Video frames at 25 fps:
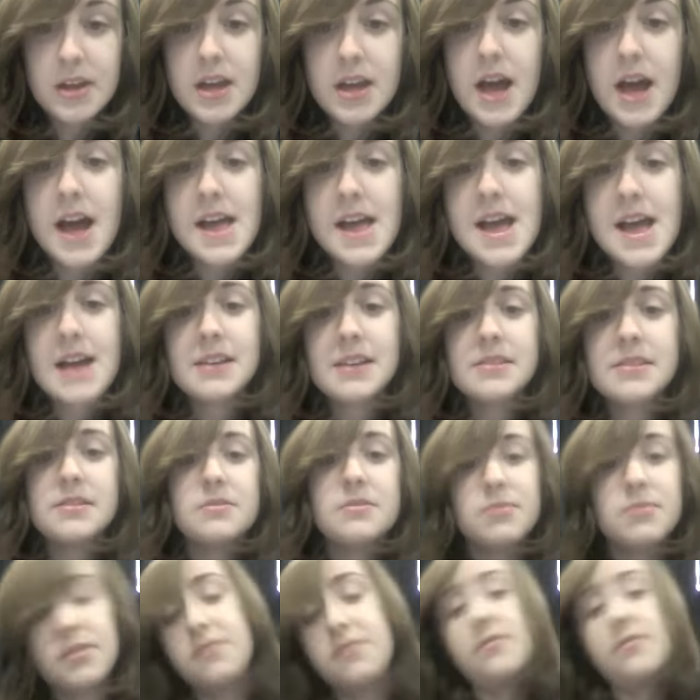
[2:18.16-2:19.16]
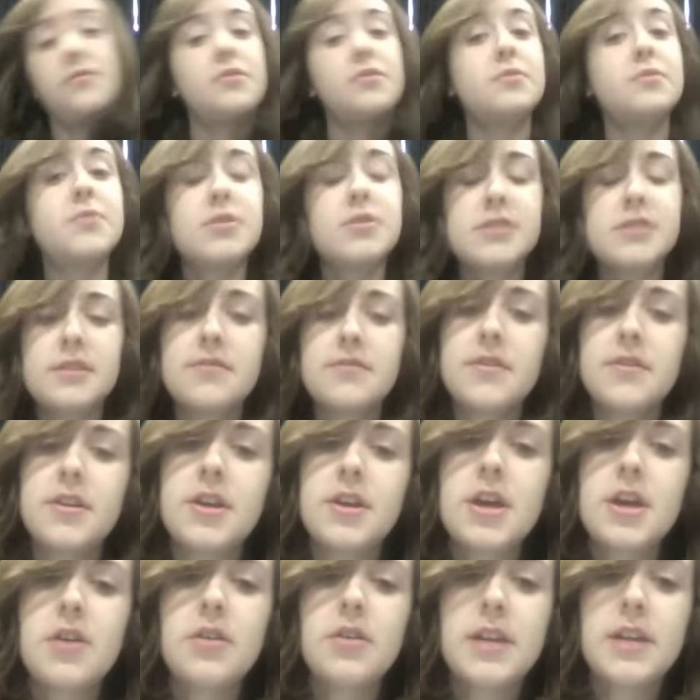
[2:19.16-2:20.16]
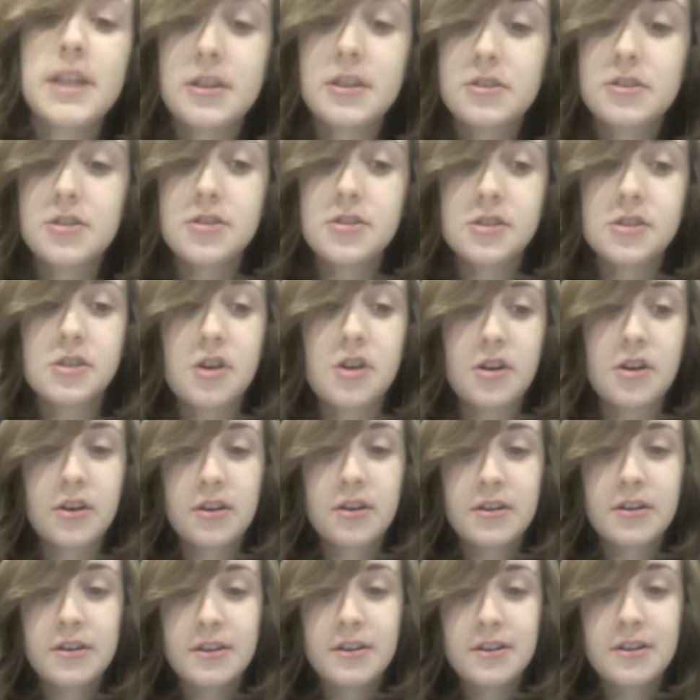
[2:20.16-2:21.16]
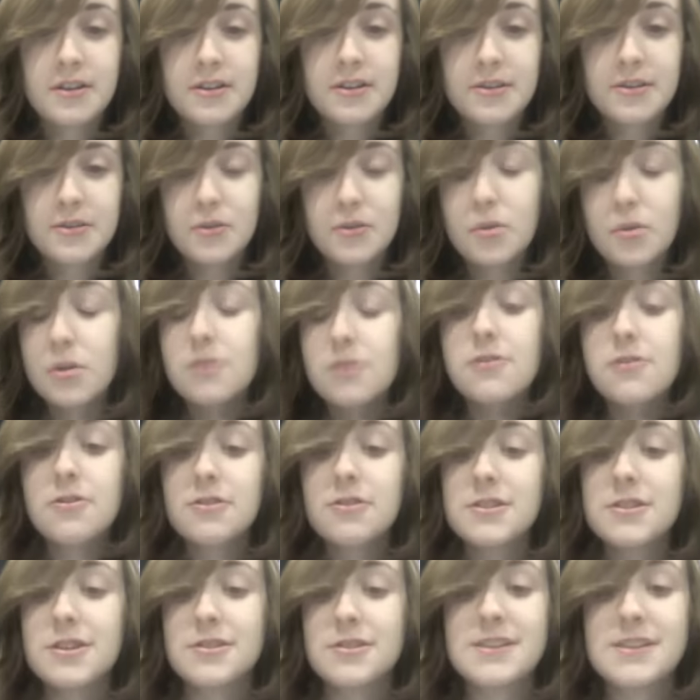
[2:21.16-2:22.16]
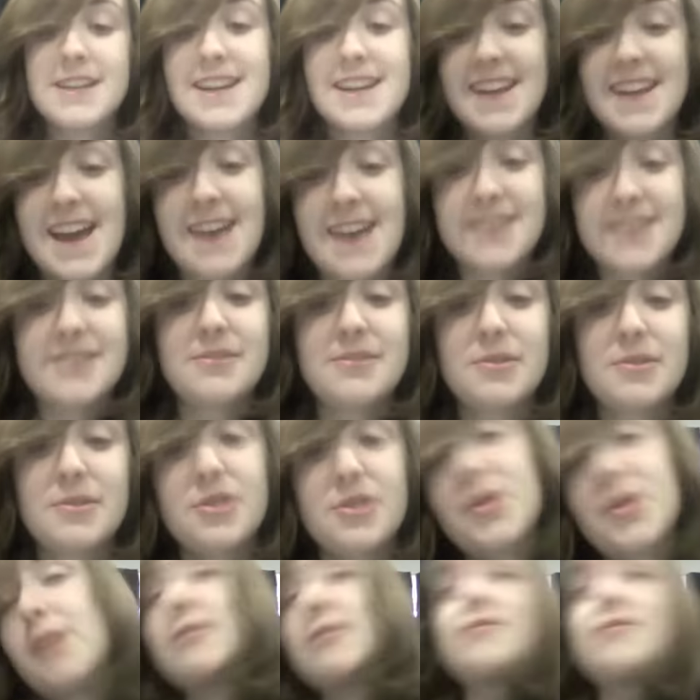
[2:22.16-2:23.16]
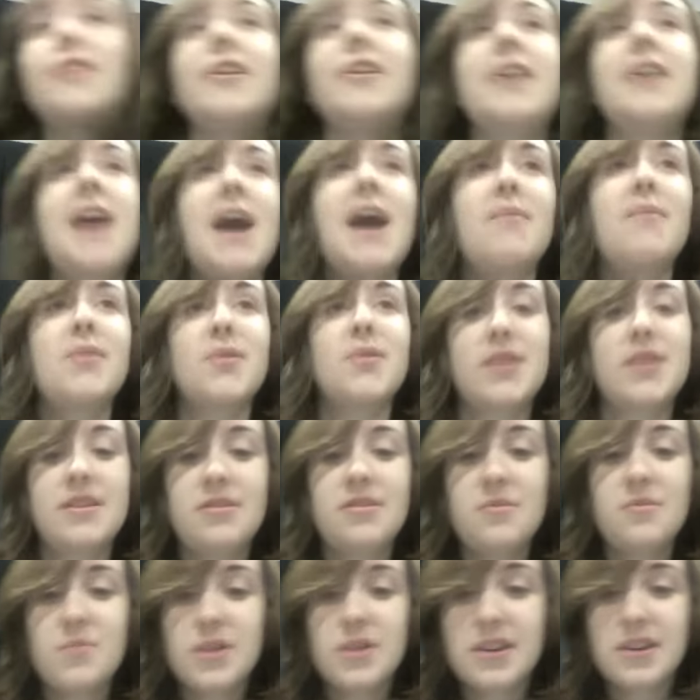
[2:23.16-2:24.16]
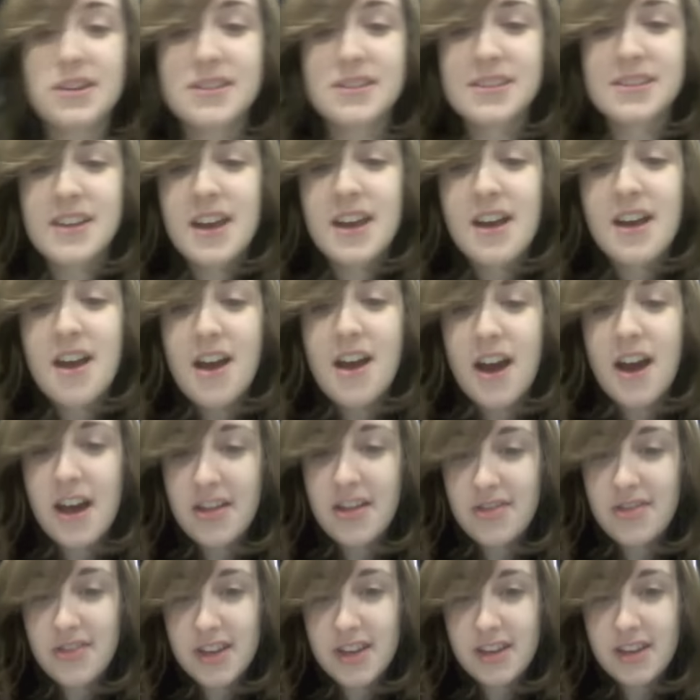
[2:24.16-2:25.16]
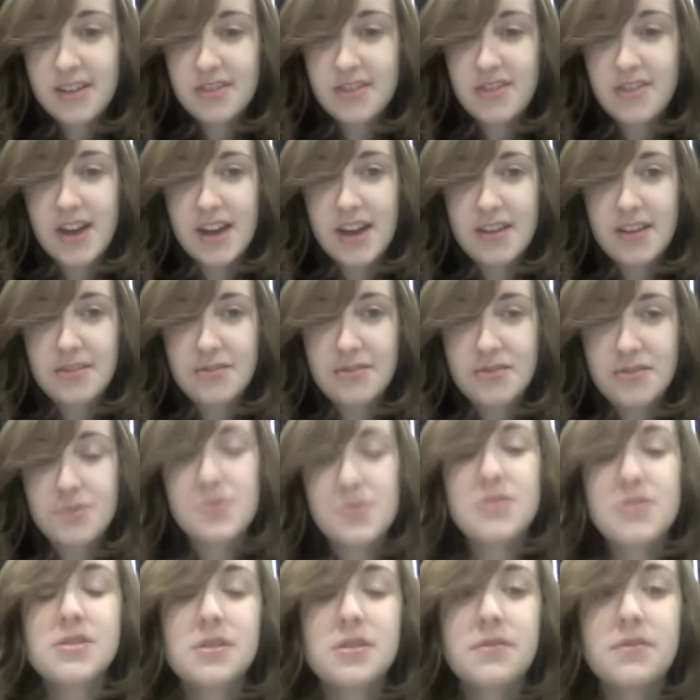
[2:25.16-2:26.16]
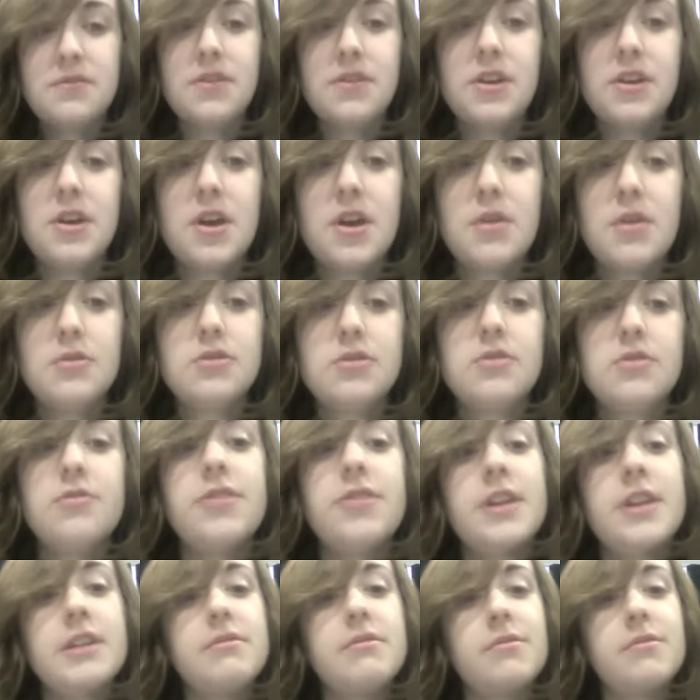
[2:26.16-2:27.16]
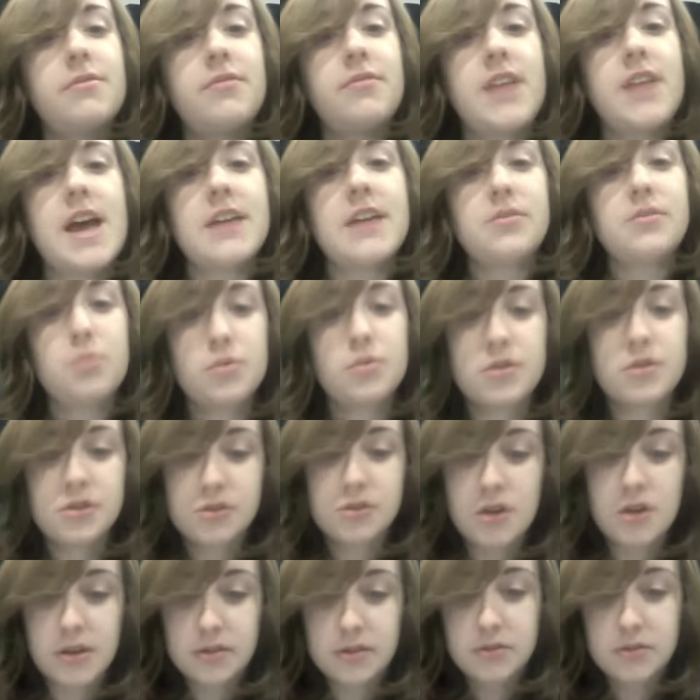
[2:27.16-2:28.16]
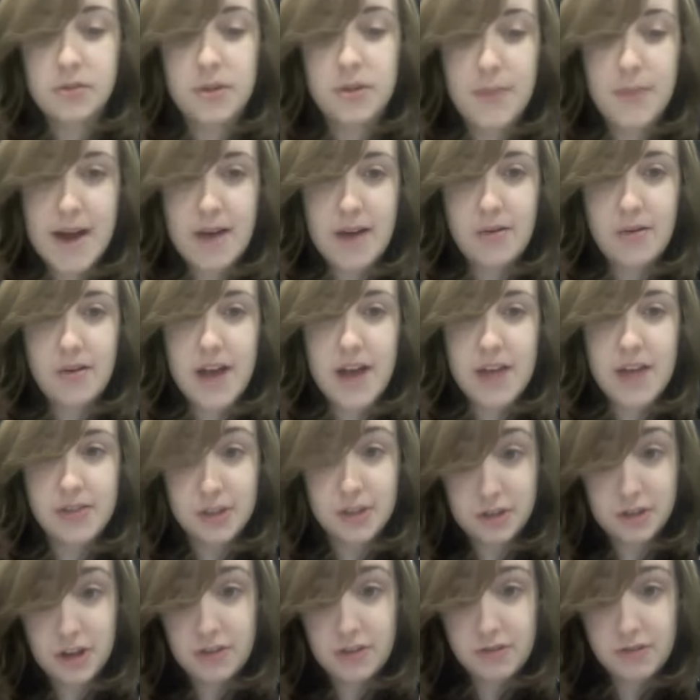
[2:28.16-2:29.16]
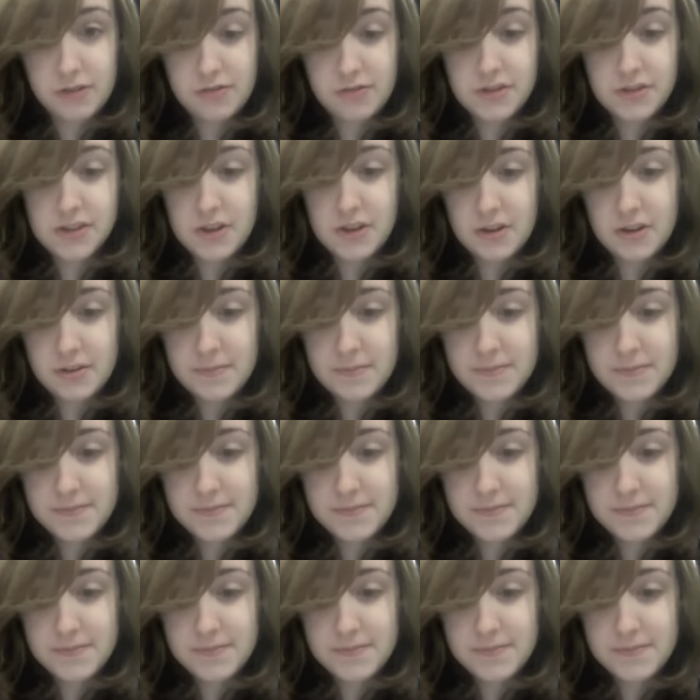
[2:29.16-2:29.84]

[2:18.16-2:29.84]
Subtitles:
I asked them if the music video linked to the song. All of the results said yes, which I was very happy with because I think that the music video should really reflect what the song is all about and the genre of the song.